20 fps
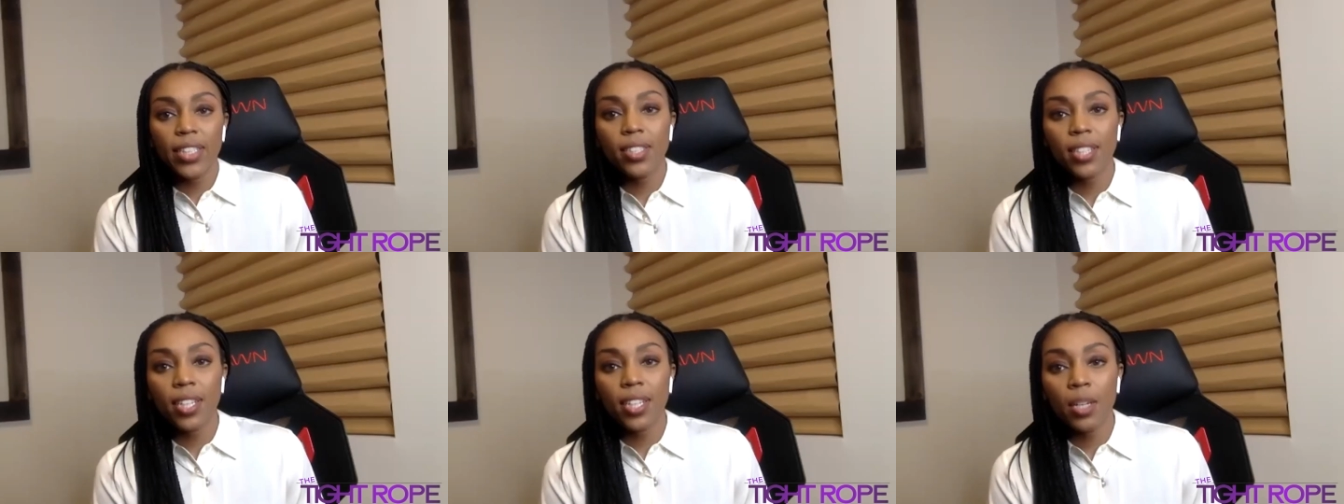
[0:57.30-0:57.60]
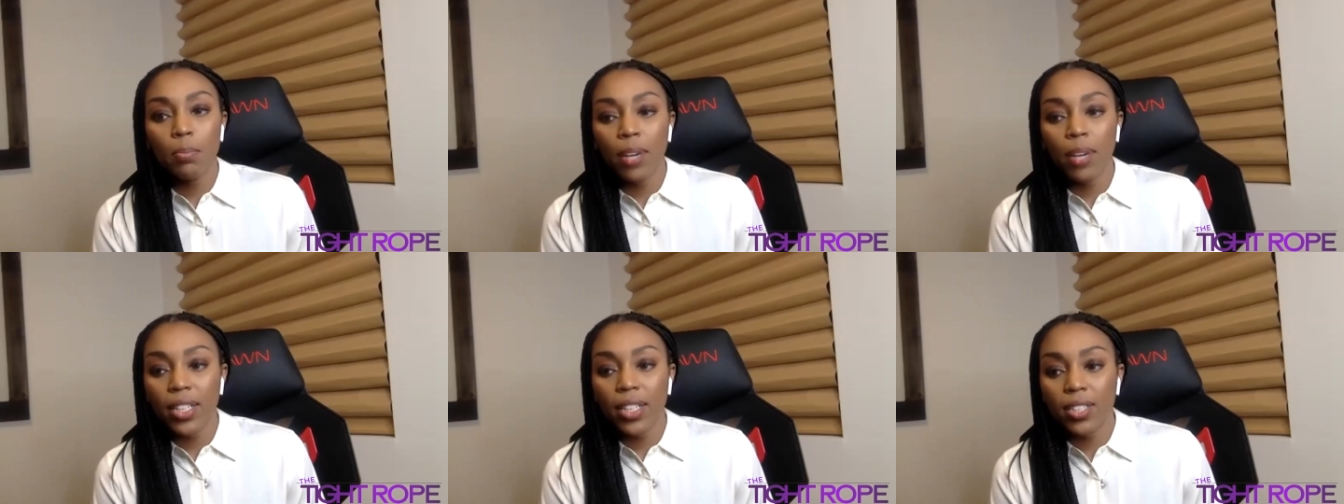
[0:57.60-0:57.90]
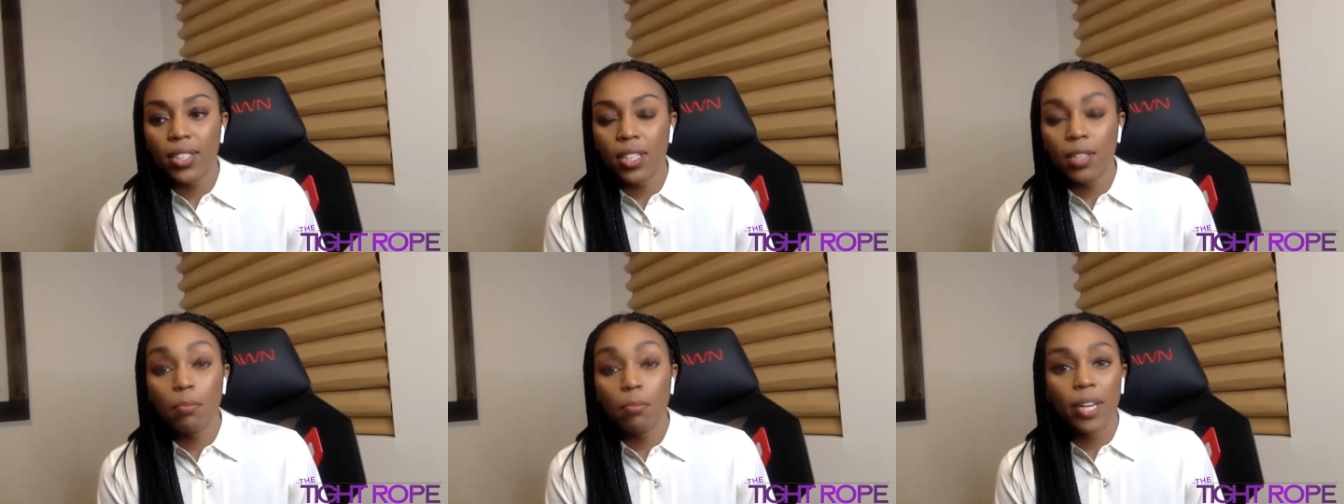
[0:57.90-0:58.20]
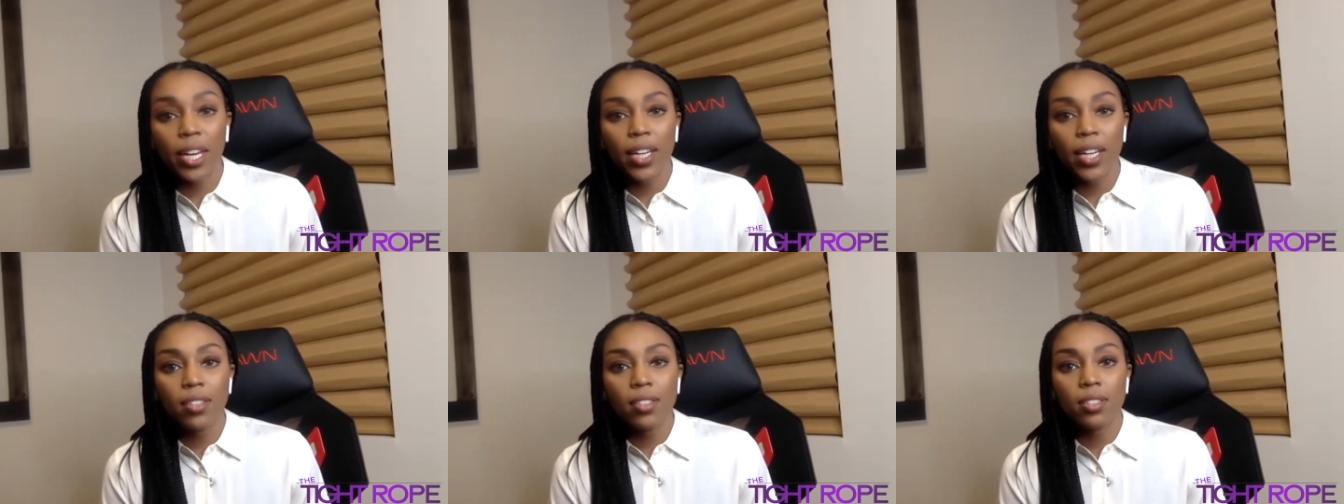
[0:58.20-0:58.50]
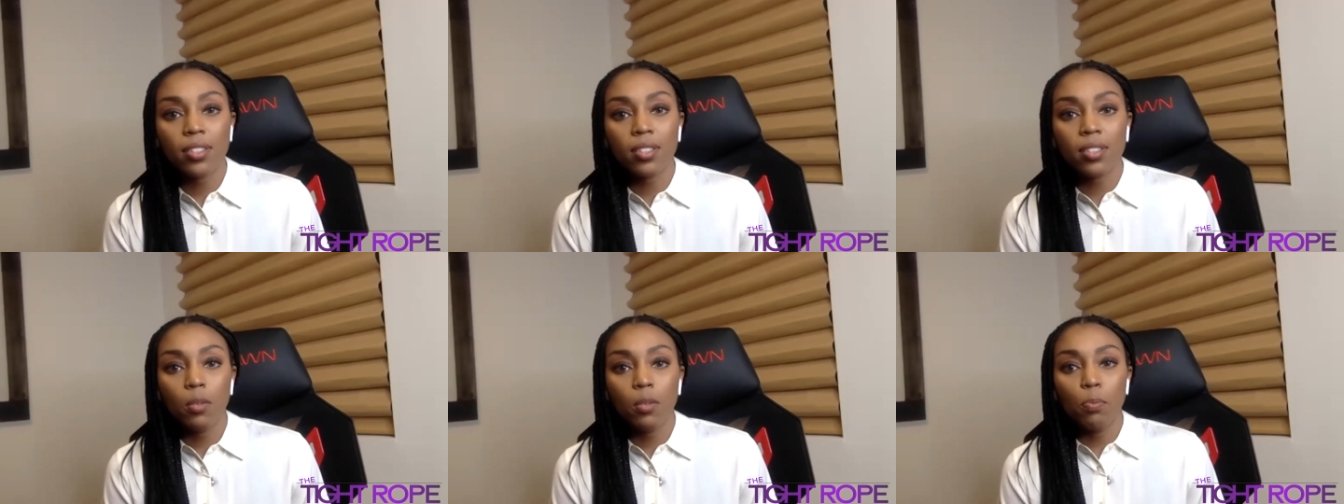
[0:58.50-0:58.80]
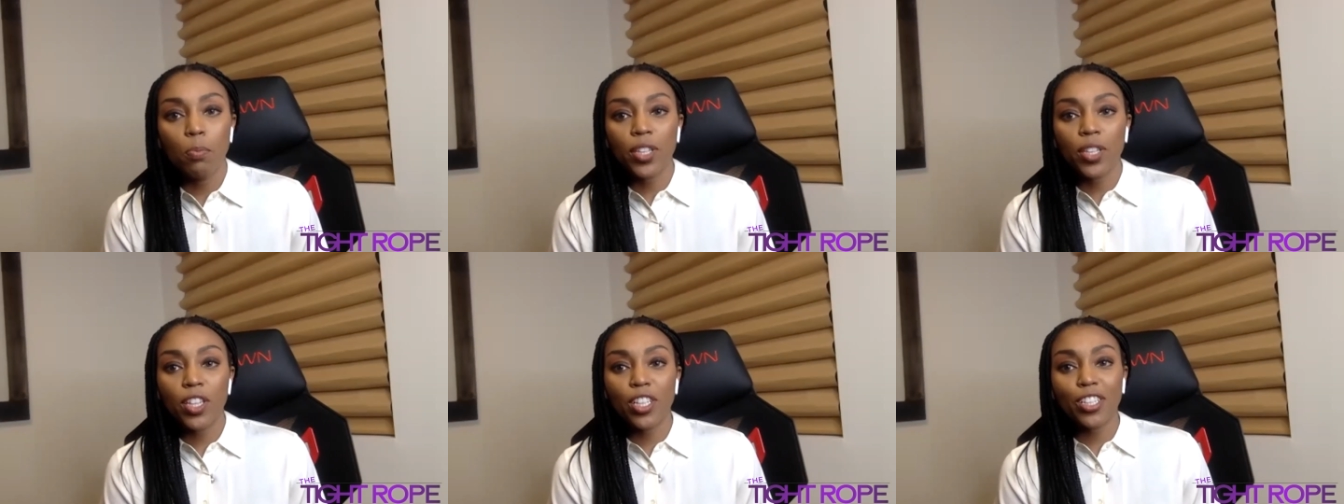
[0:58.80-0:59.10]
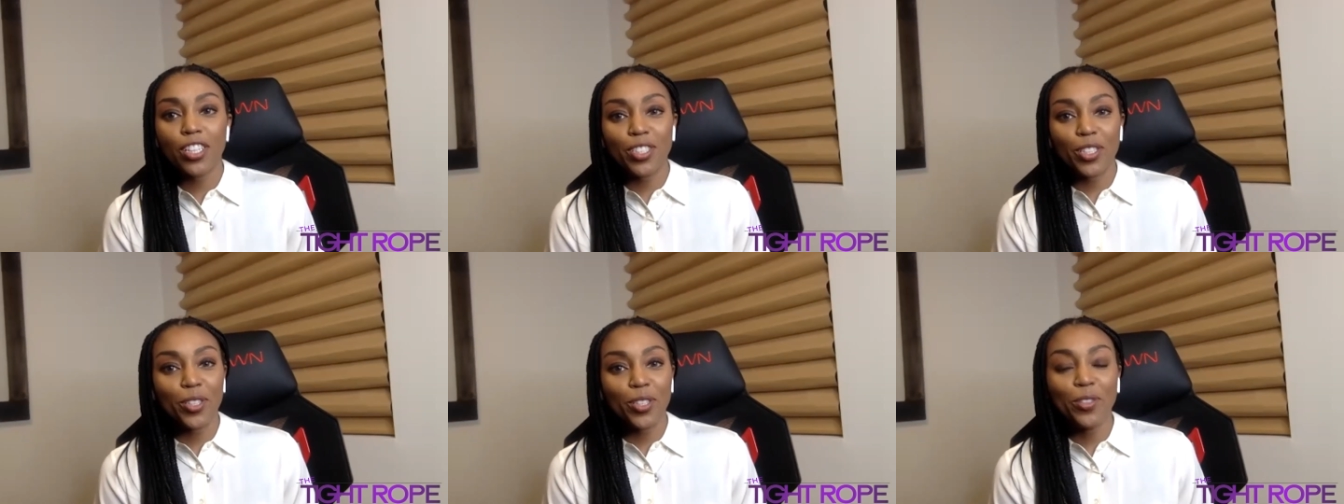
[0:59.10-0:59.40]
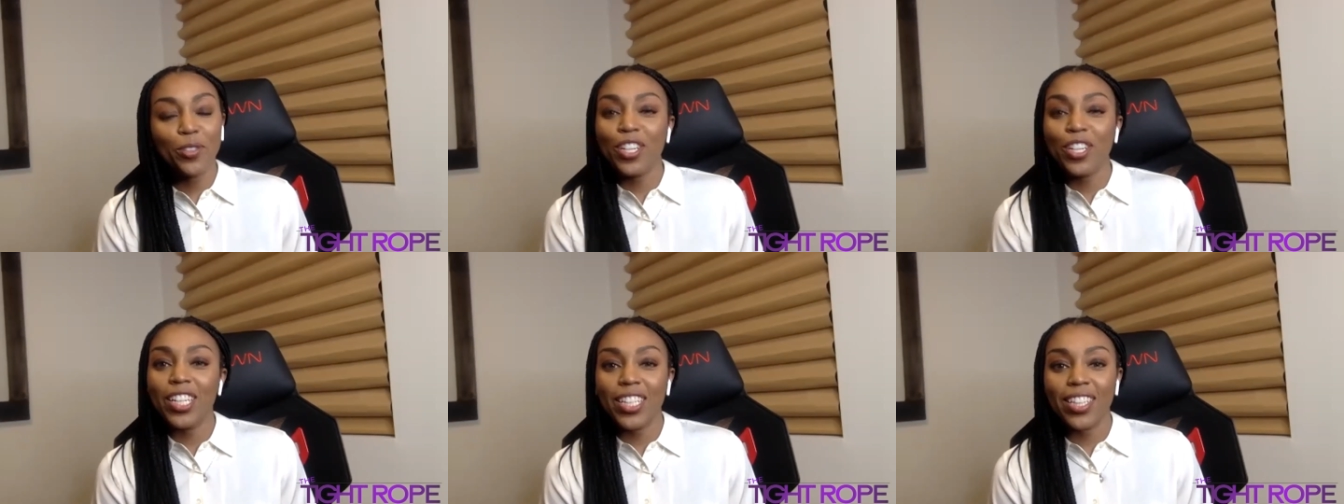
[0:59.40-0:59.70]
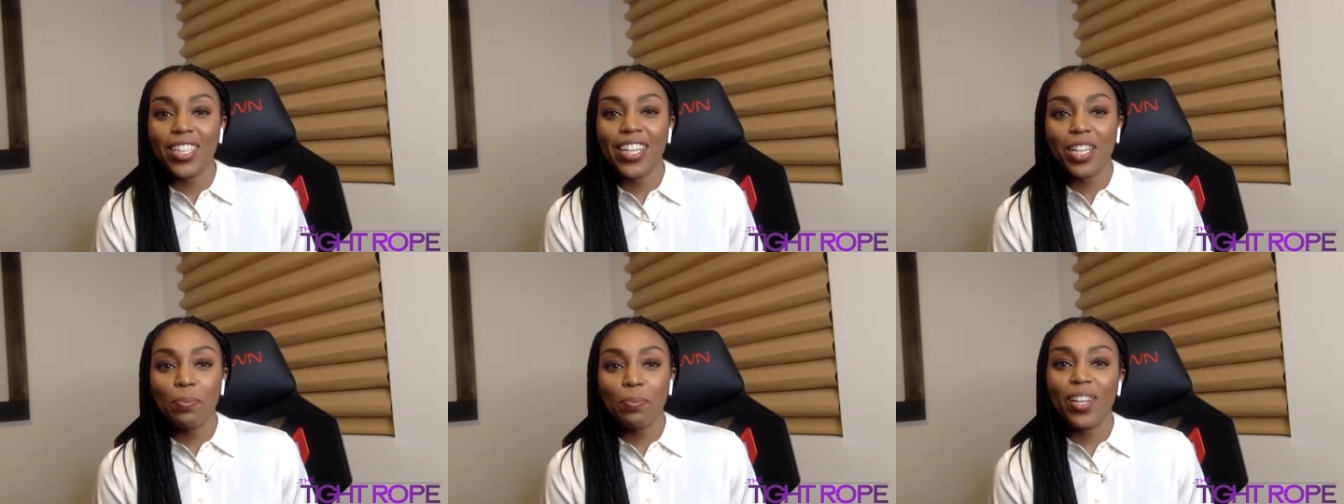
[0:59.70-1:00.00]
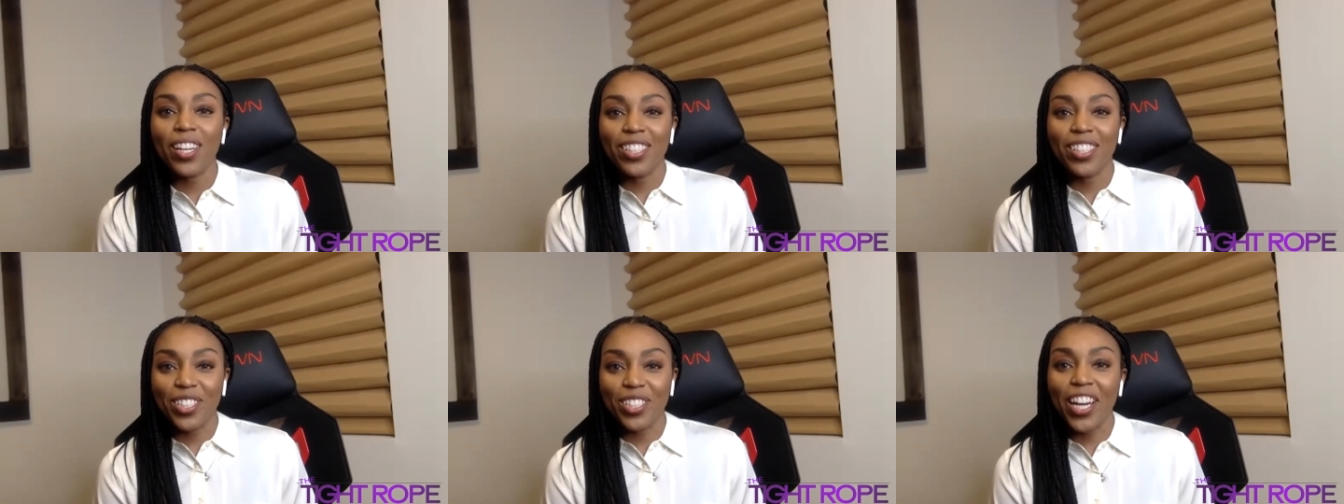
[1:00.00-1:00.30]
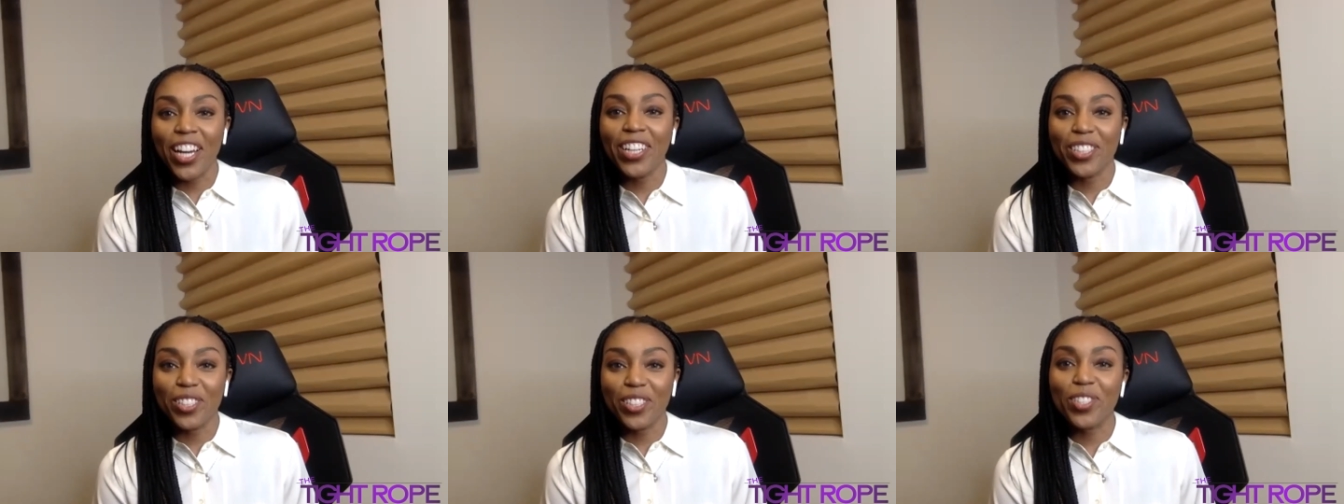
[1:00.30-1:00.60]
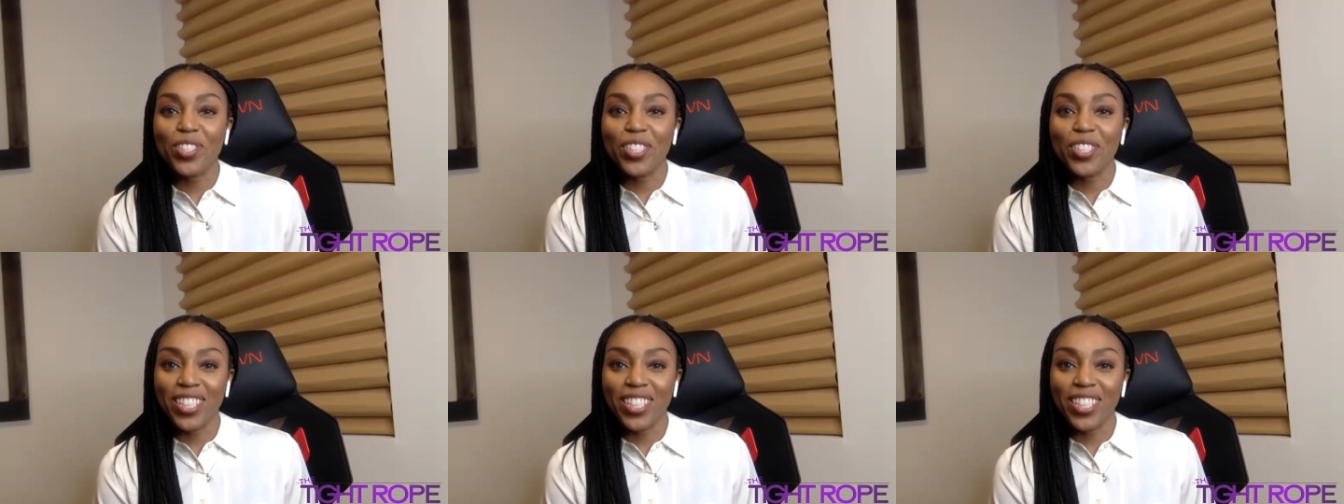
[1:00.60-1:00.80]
team by team based, but there's a unity there because now you see